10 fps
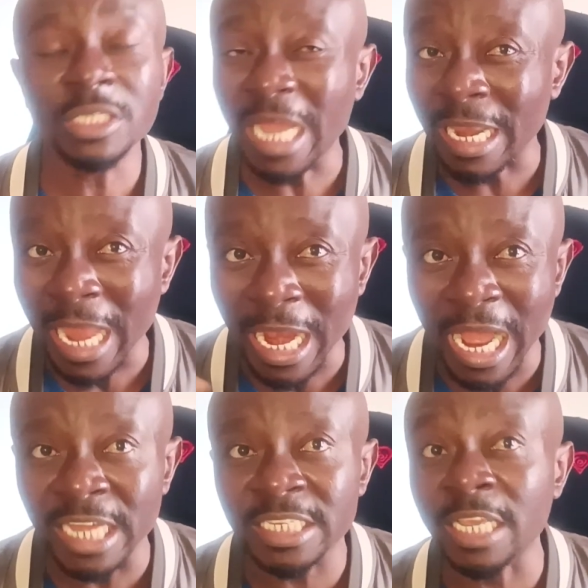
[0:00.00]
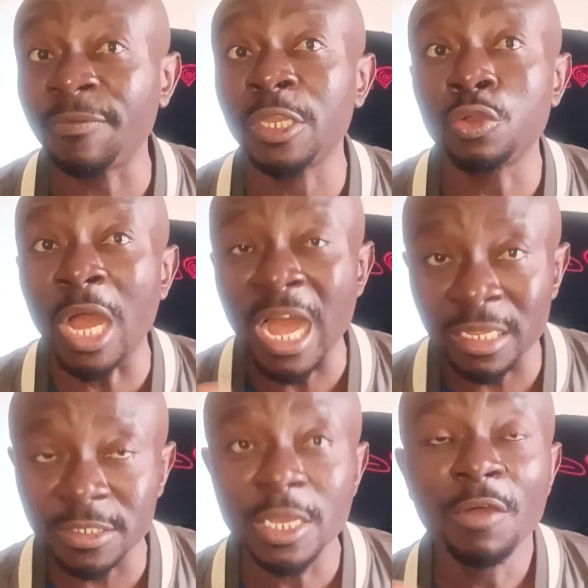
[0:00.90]
just allowed ourselves in your
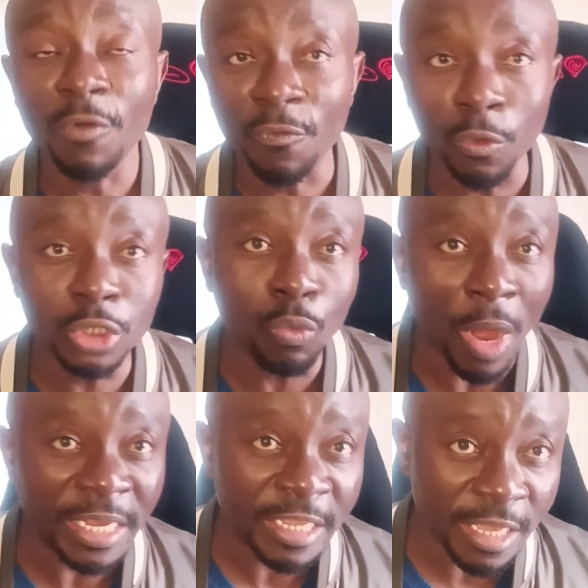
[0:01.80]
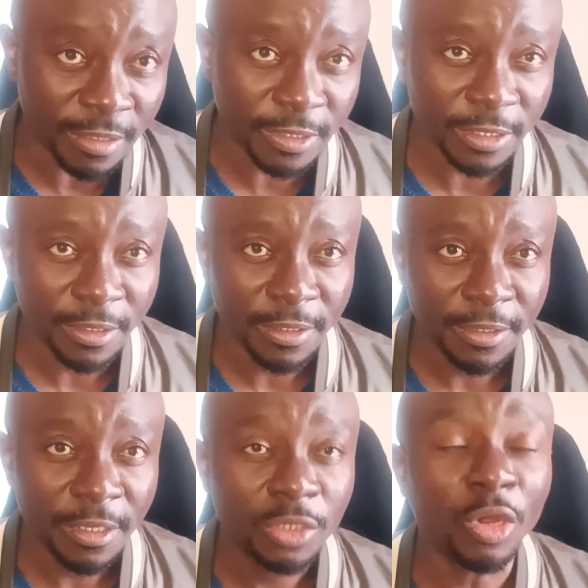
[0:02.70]
hands for 41 years.
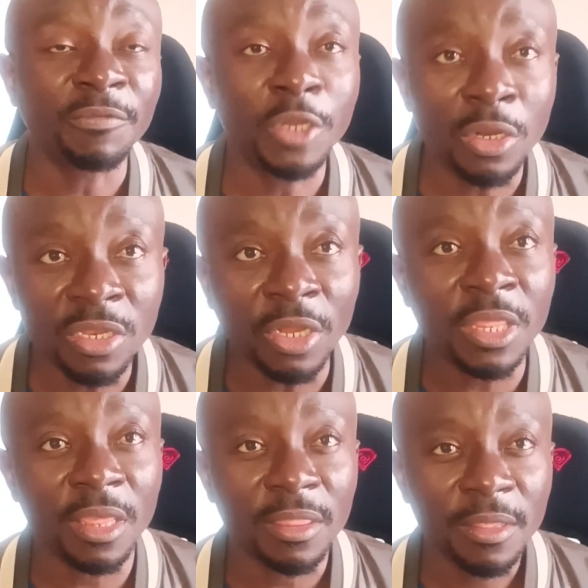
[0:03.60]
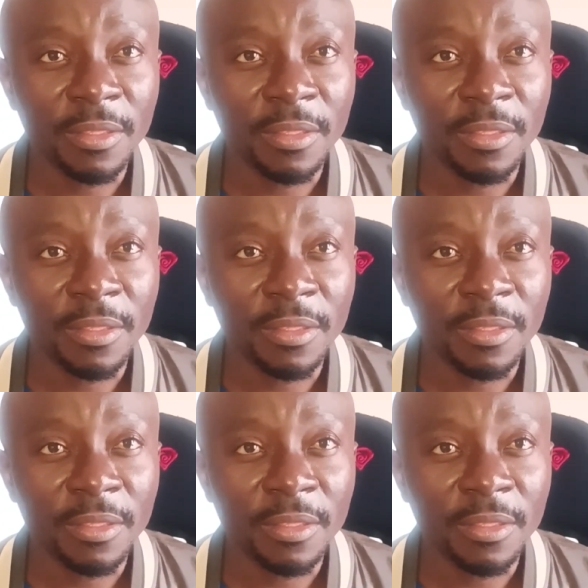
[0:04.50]
You have done nothing.